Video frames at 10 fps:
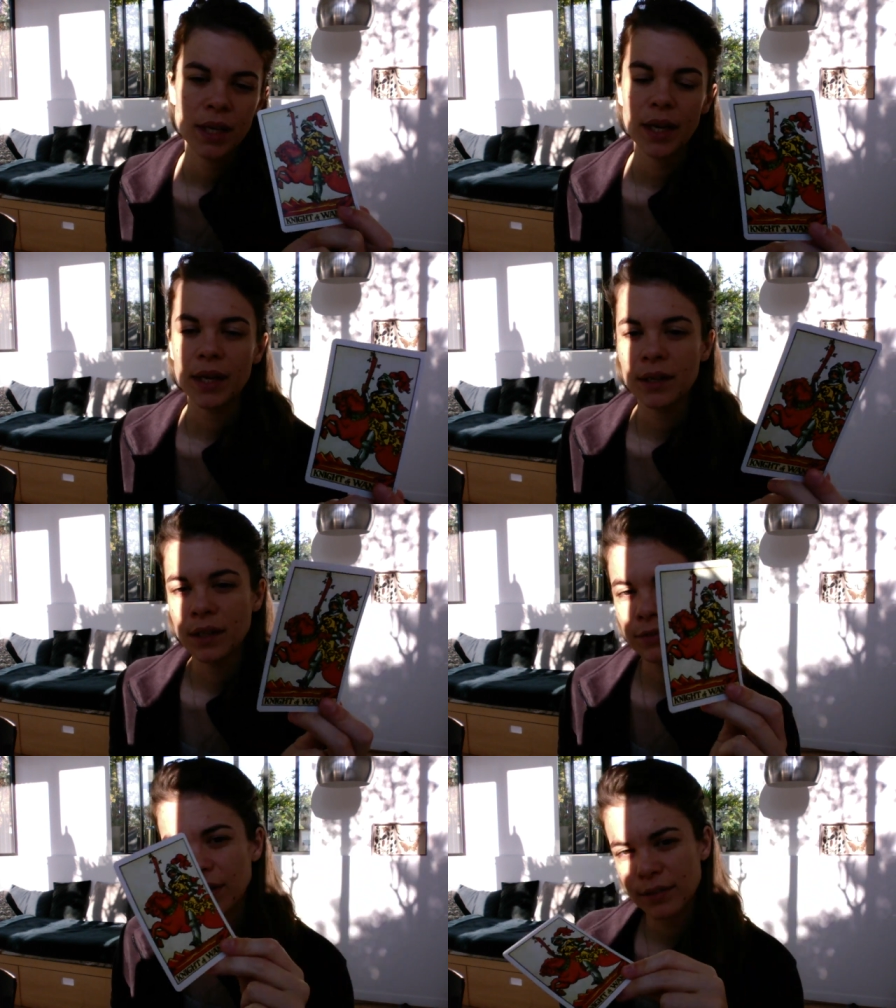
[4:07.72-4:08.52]
And
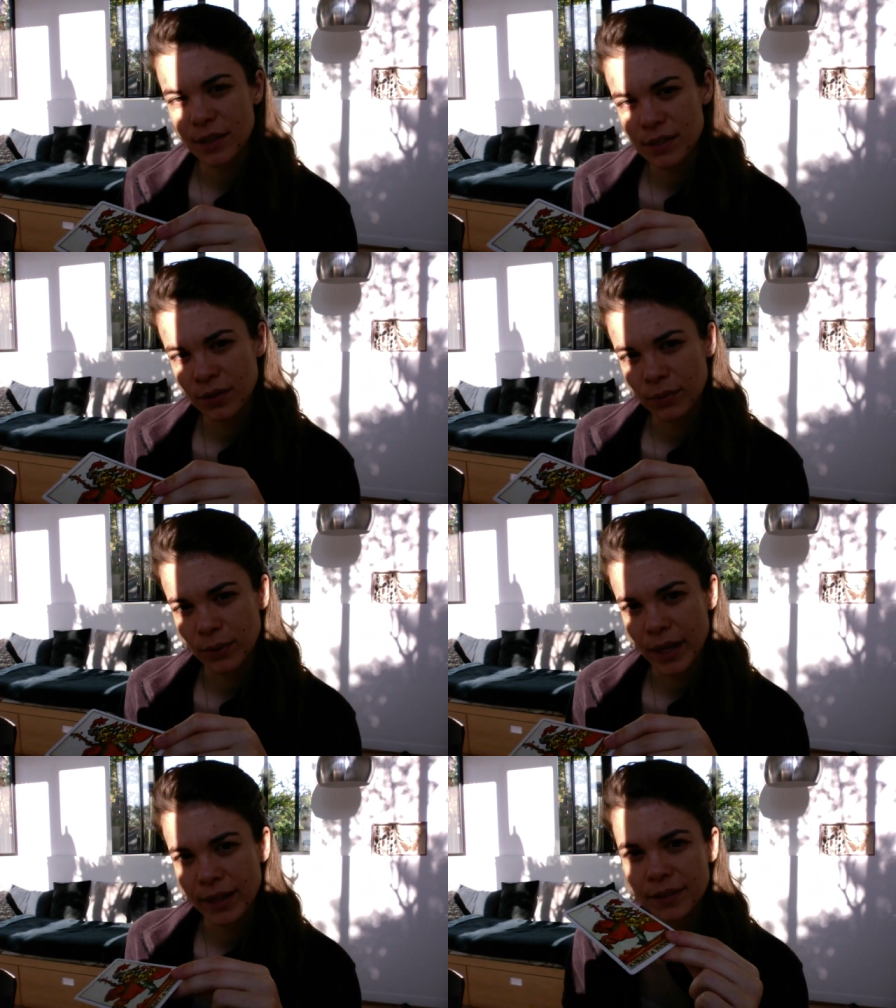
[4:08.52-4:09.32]
if that doesn't
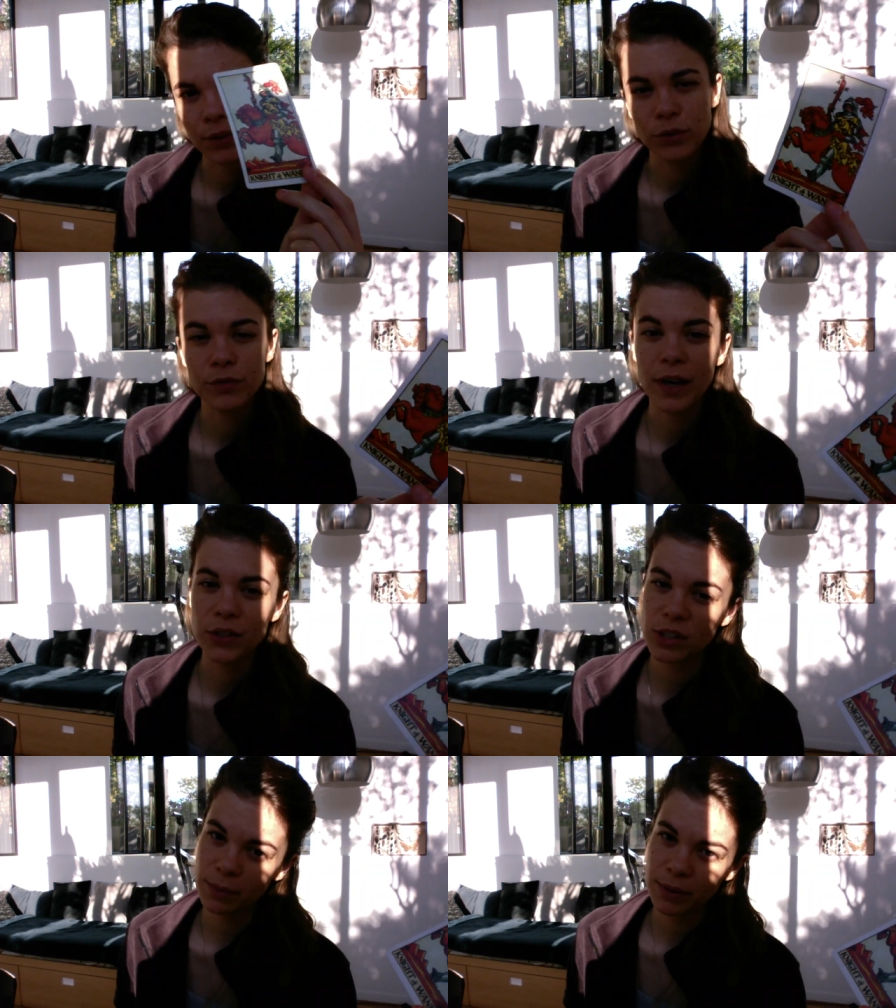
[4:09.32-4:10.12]
relate and you've
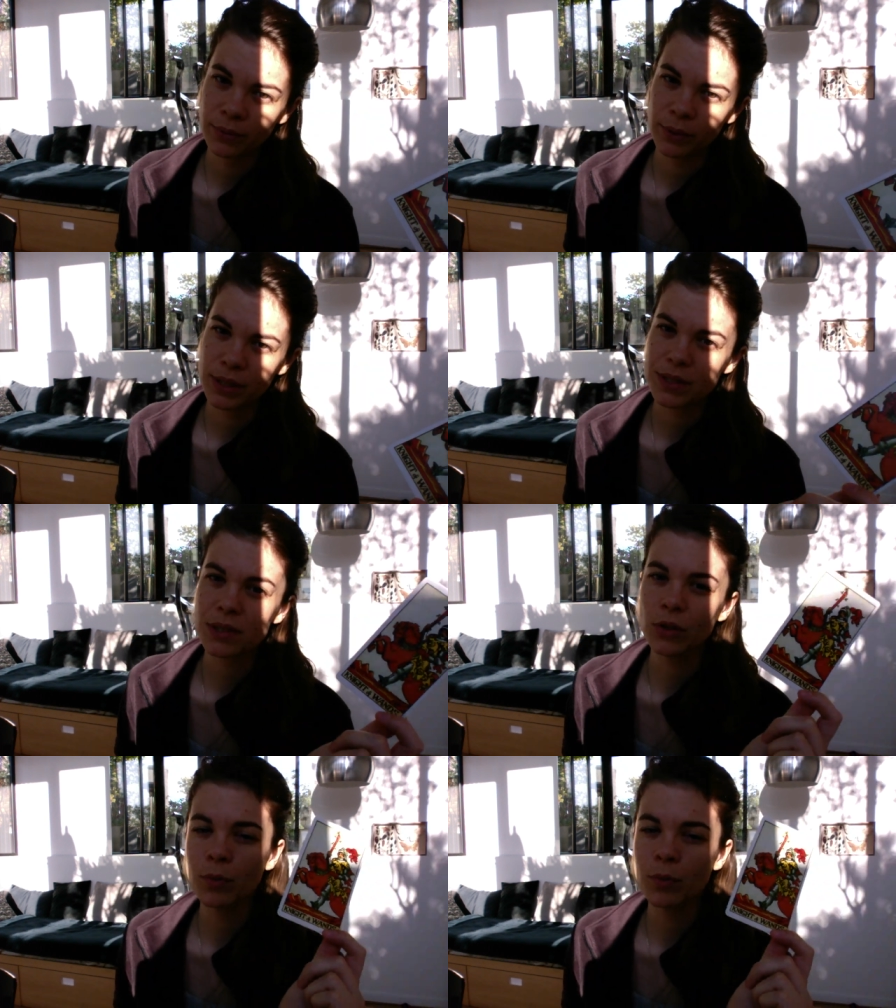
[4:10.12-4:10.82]
actually been really slow,